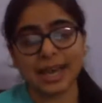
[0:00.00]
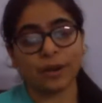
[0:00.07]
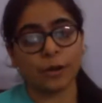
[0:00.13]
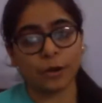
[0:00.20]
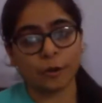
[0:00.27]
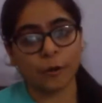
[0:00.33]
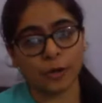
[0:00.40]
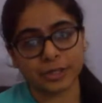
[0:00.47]

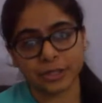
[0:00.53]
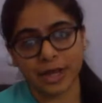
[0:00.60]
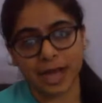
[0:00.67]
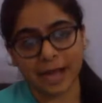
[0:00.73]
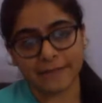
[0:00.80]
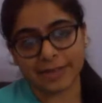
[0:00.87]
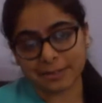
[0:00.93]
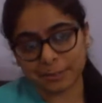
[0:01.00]
and also
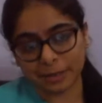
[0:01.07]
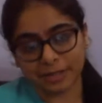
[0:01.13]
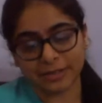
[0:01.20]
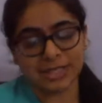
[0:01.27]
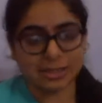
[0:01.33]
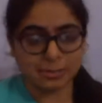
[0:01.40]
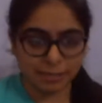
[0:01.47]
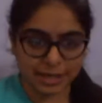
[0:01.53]
have
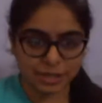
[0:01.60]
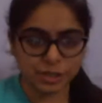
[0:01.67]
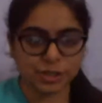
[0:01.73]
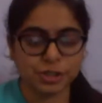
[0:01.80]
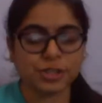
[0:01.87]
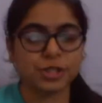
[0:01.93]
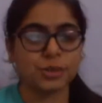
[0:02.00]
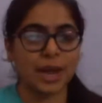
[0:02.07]
experienced
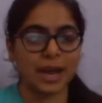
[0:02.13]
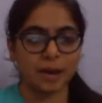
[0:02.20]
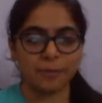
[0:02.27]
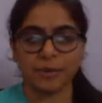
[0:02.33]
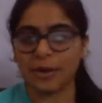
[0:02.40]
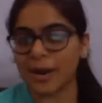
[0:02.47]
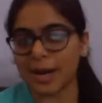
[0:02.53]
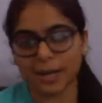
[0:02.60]
mentors to
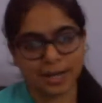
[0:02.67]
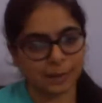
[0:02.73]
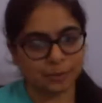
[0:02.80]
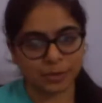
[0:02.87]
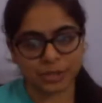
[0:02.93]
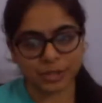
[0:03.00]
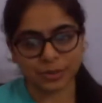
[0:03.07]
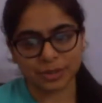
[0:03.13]
help you out
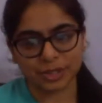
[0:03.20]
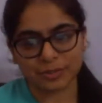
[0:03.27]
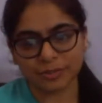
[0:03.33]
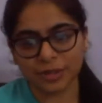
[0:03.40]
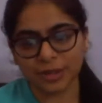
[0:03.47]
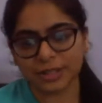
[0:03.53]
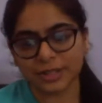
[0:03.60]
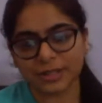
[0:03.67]
and pursue
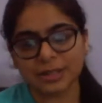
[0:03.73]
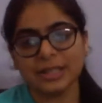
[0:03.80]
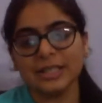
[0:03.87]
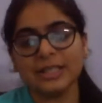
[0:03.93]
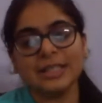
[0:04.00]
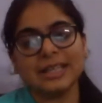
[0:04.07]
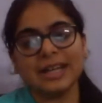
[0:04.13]
this further.